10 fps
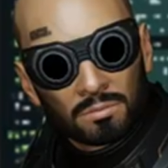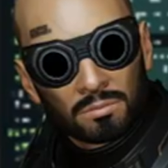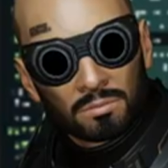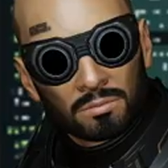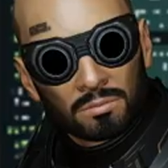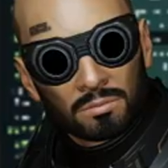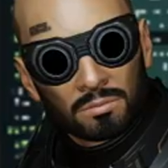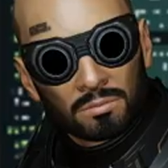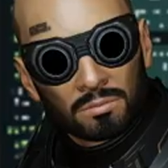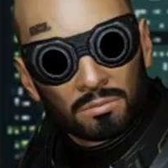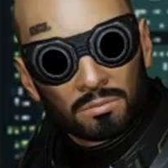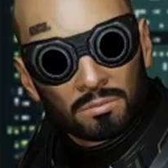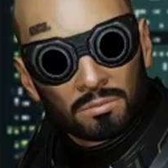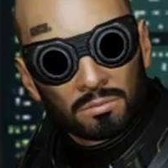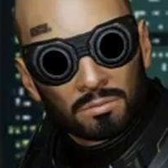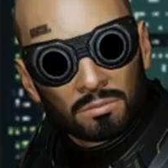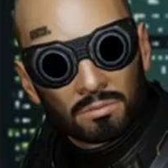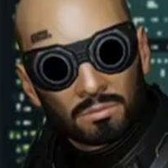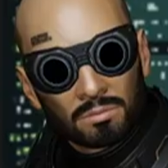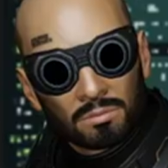
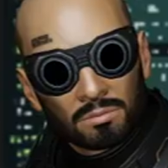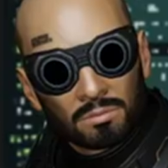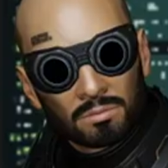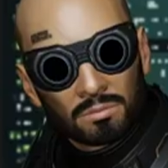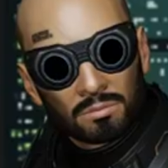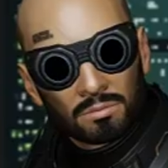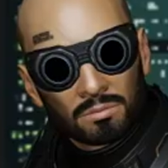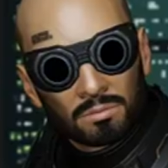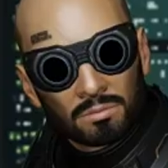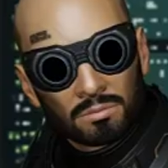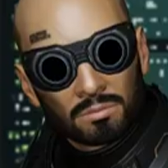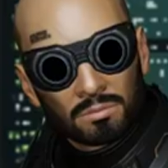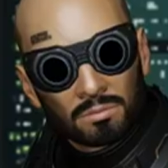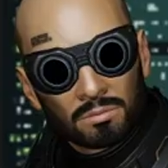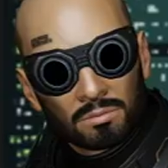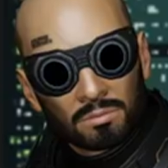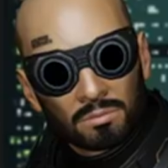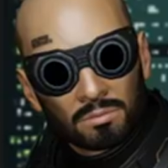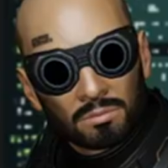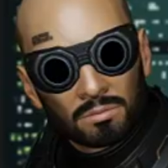
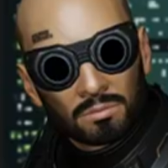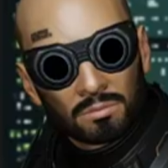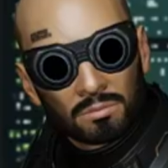[no speech]